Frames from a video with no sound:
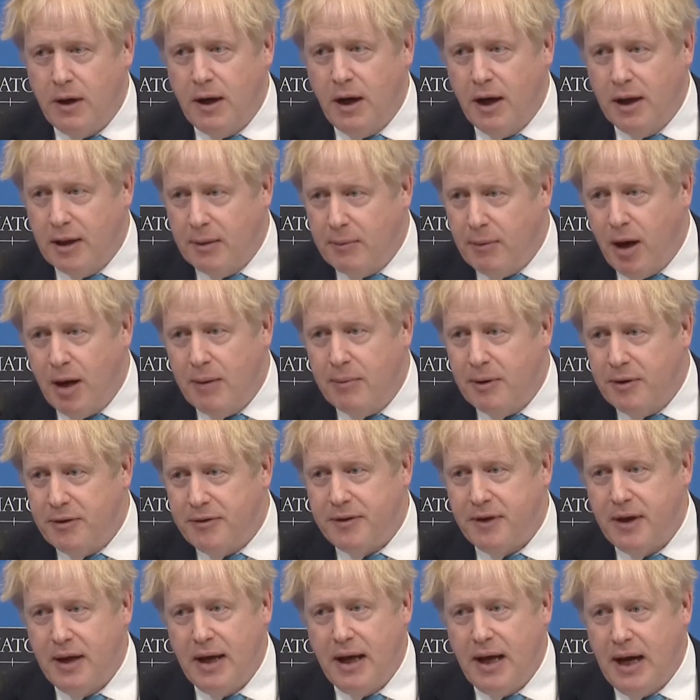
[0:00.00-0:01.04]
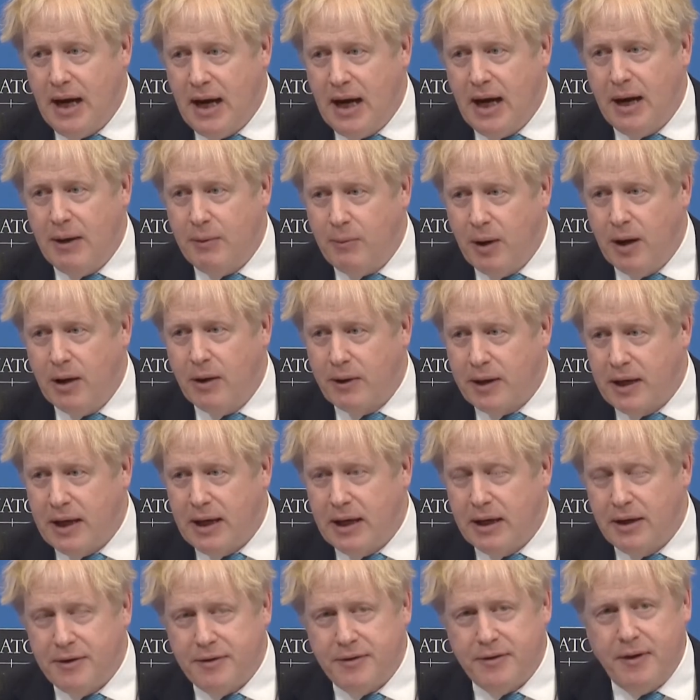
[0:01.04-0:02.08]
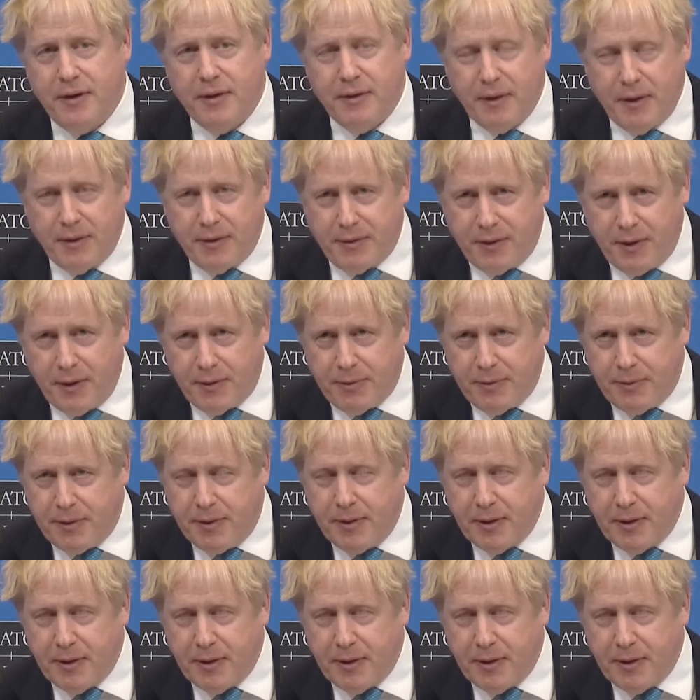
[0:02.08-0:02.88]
At the moment, uh, we're looking at the, the,